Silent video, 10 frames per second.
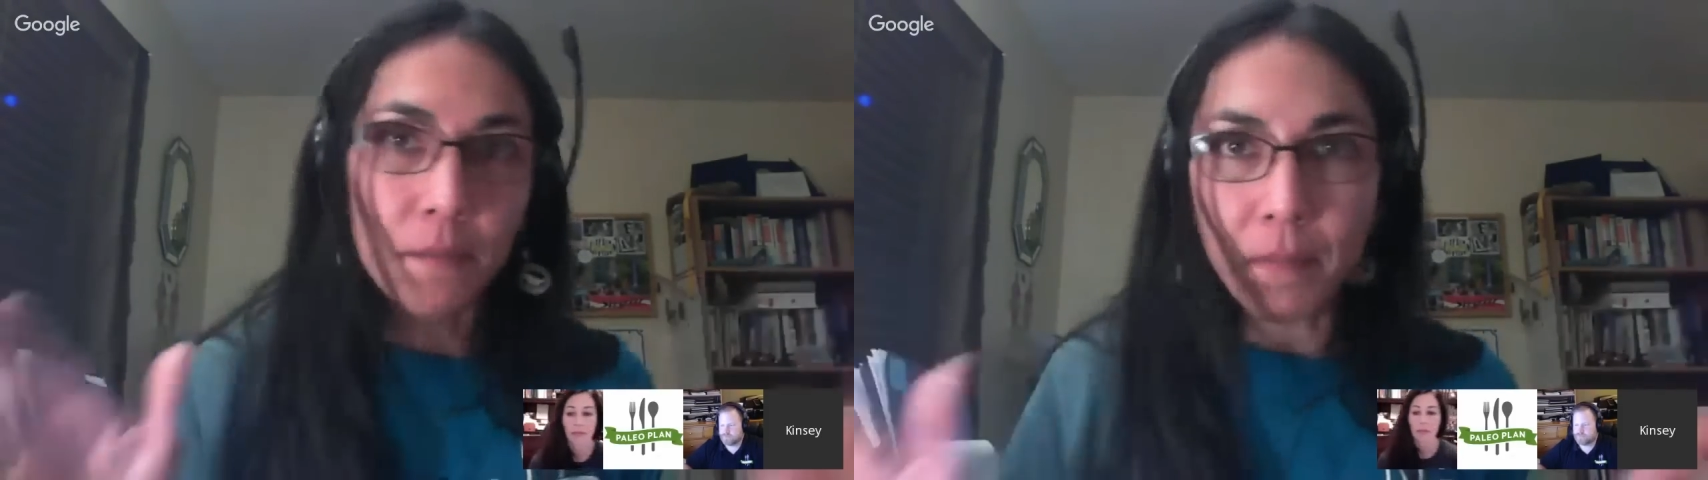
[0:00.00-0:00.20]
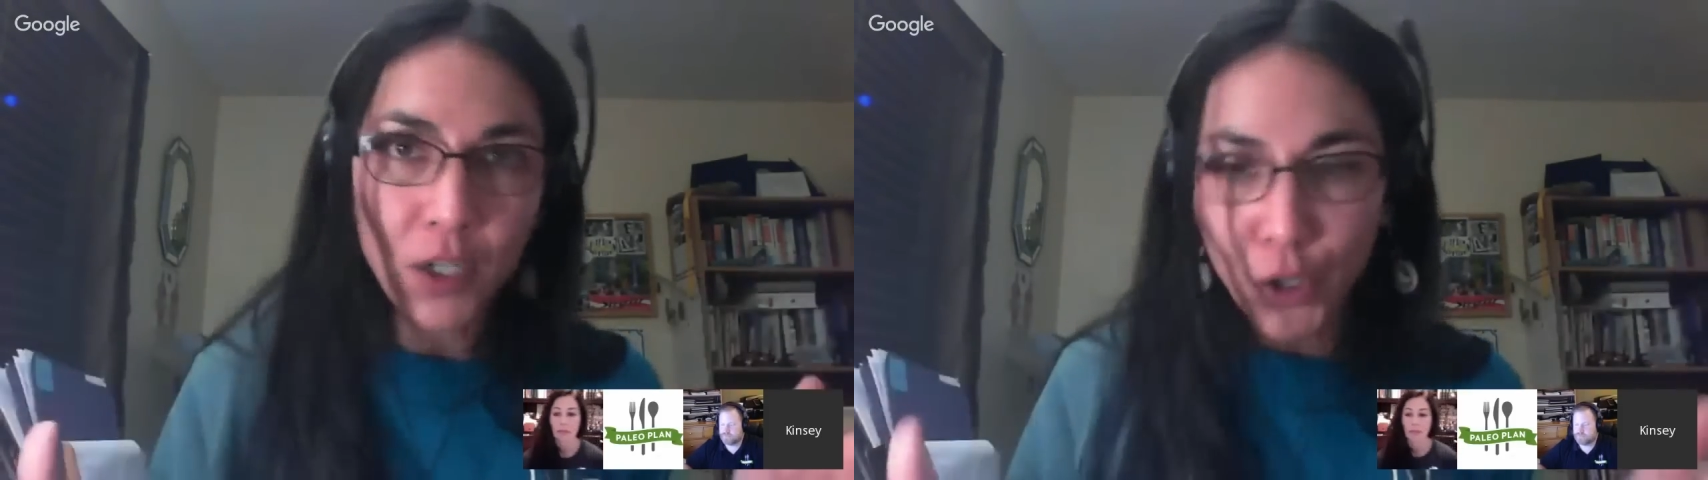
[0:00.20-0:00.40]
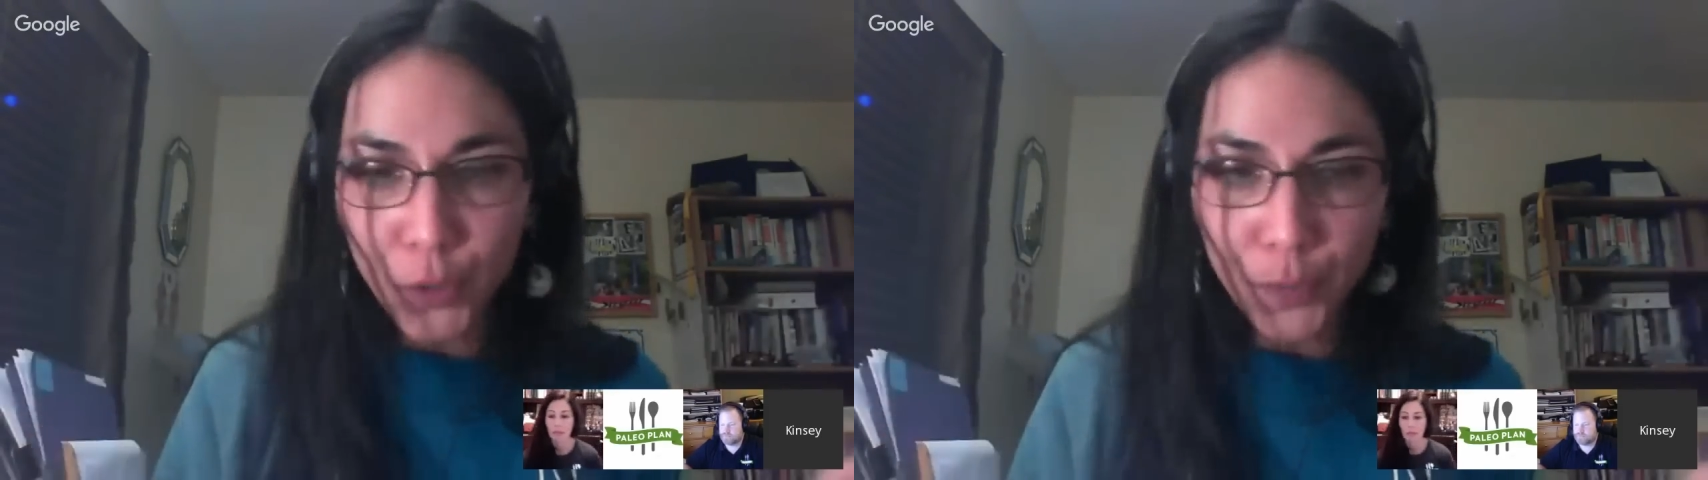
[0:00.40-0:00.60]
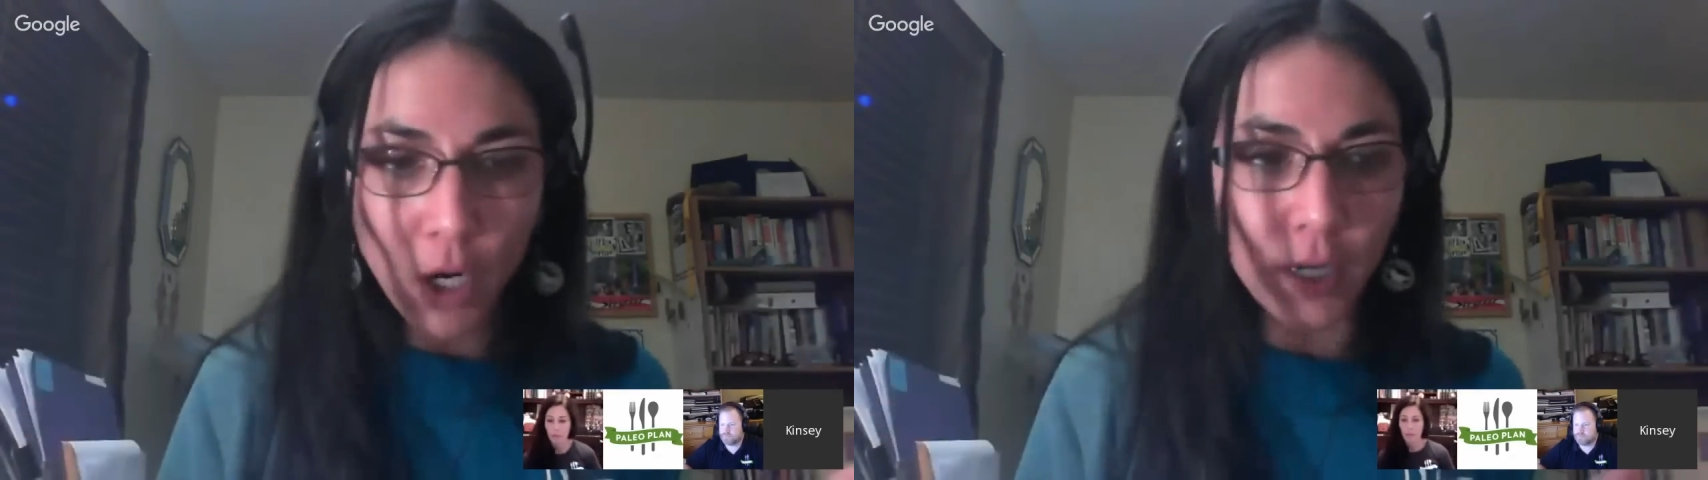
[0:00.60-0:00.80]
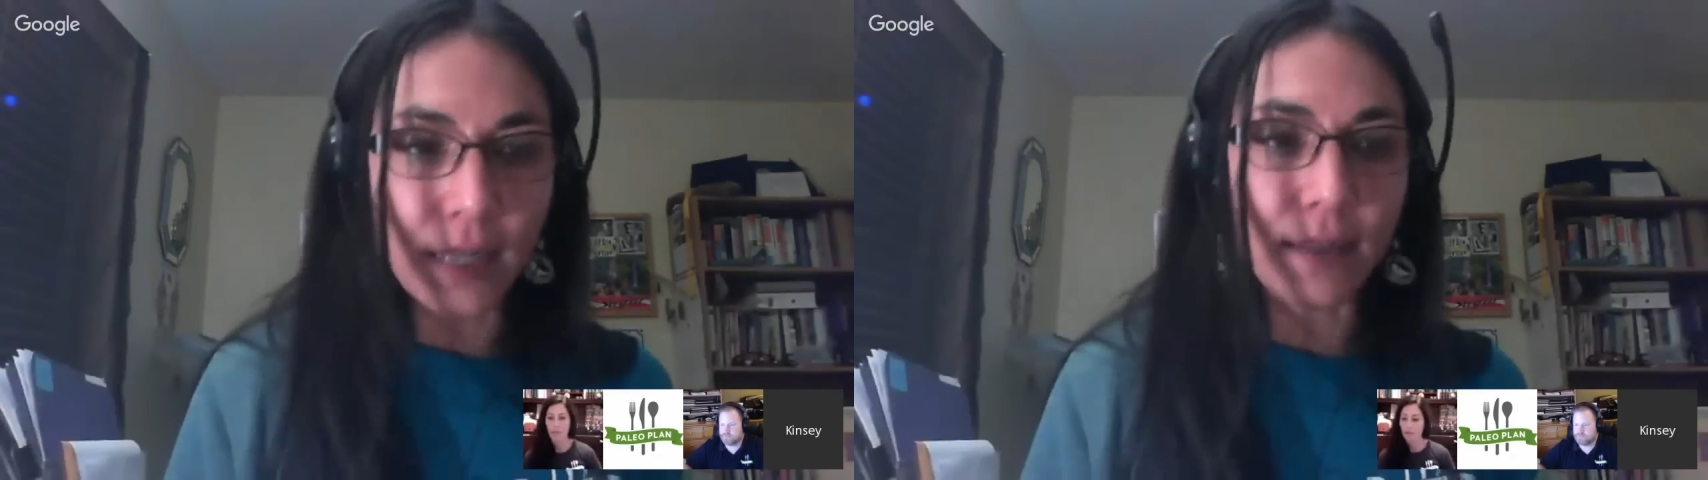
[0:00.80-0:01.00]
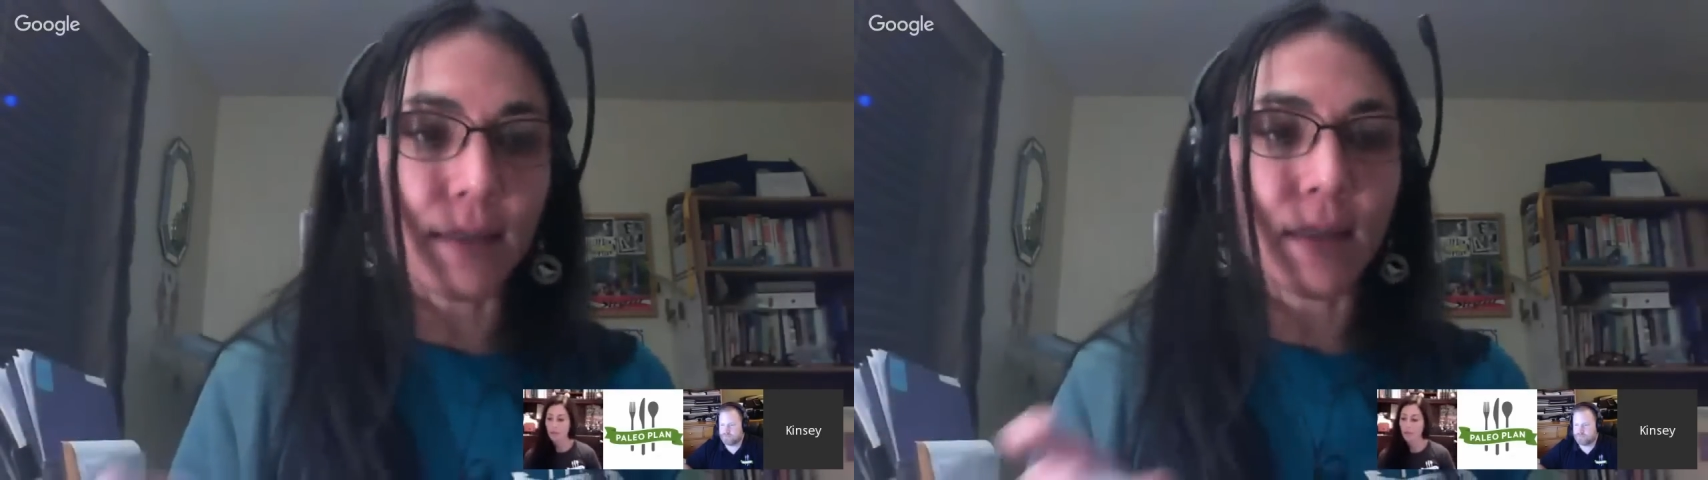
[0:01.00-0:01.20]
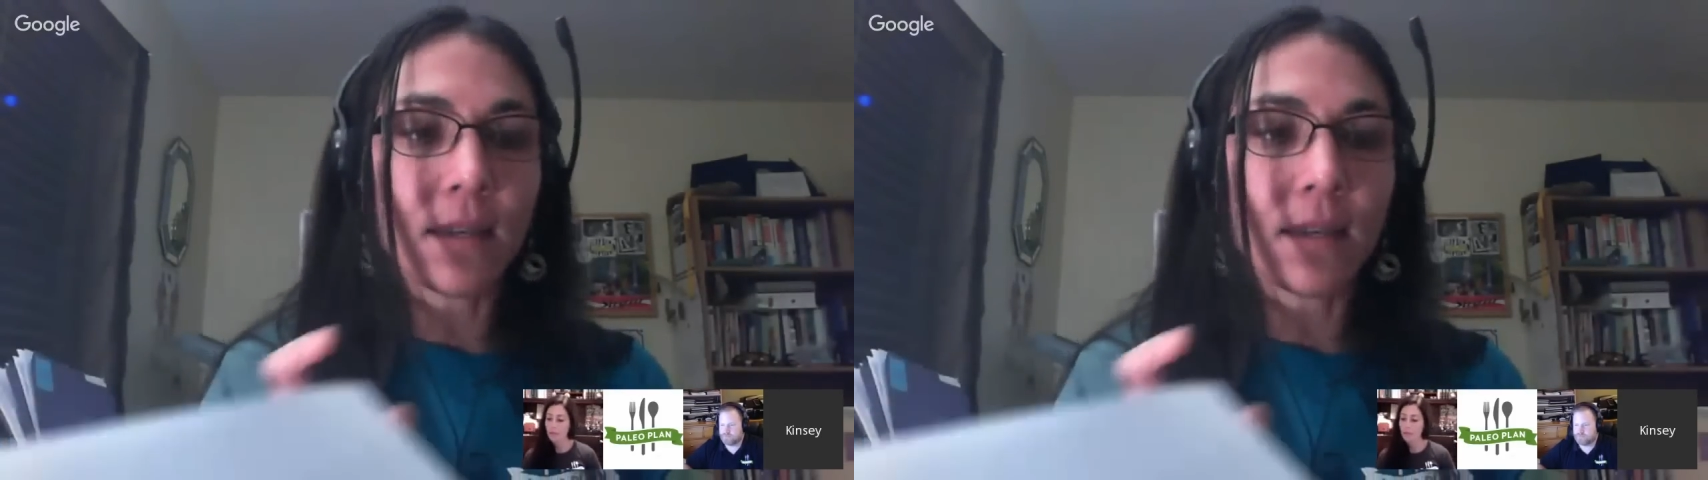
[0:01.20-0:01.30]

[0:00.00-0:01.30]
measure your progress.